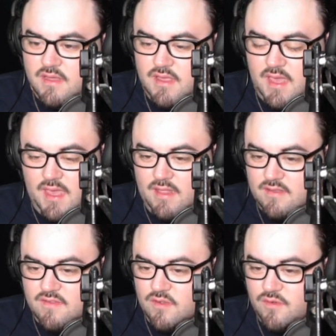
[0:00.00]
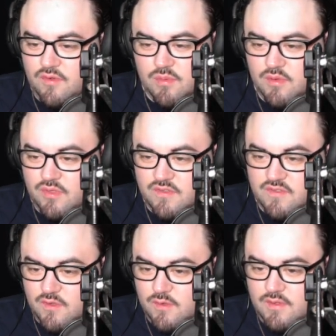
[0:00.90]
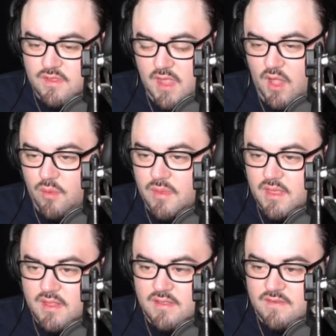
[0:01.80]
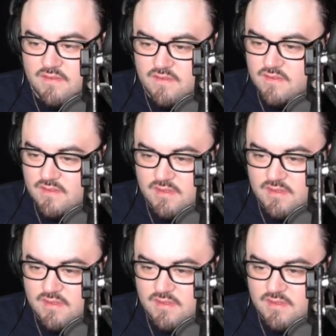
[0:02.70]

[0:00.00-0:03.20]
Yeah, he looks so cool, bro. The suit, the helmet, just...